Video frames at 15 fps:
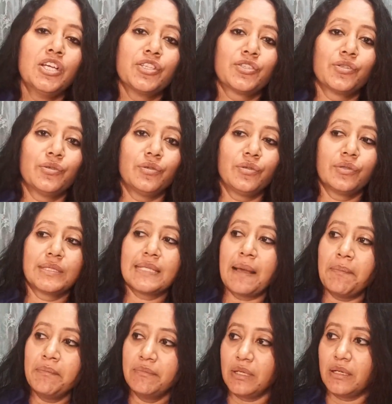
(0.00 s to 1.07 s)
So
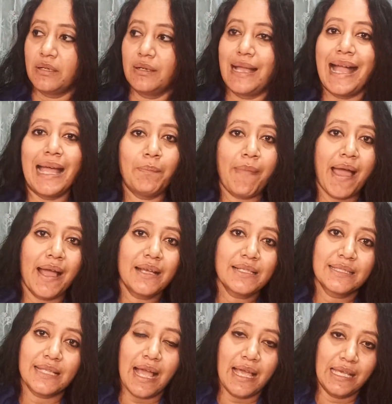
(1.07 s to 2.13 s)
some
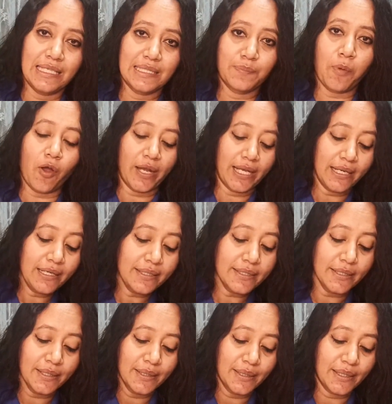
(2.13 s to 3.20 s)
handbags I spoiled
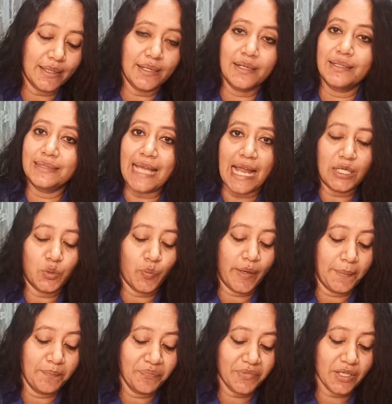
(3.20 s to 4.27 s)
that
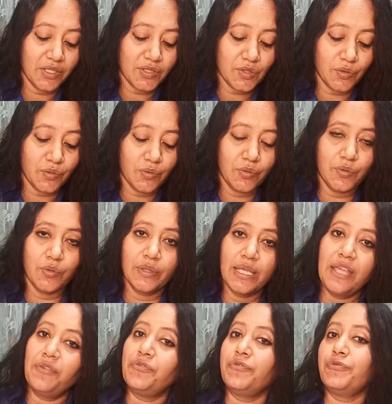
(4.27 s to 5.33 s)
way. So
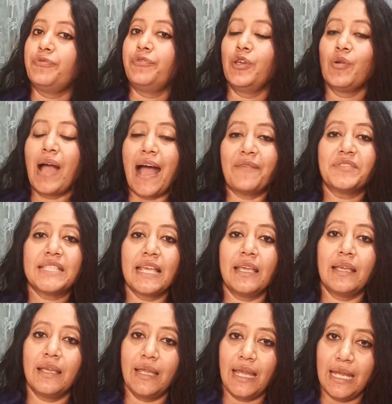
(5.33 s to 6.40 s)
if you have
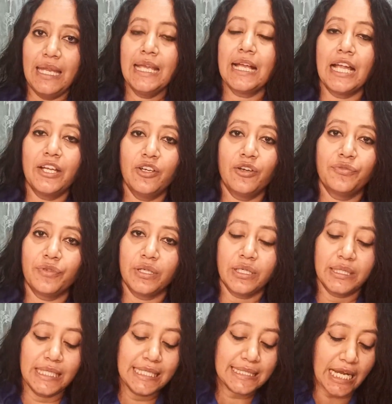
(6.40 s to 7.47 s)
any kind
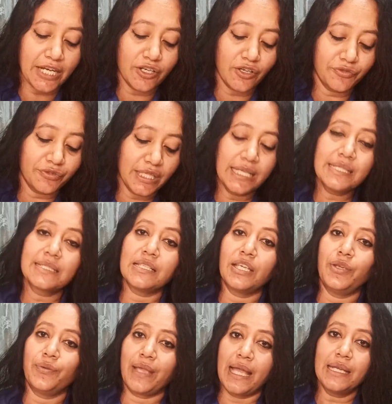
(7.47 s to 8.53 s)
of these kind of things,
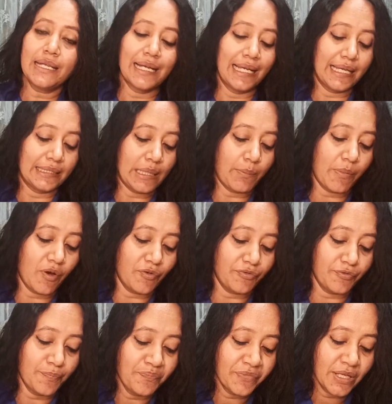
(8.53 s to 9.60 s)
you can clear them off.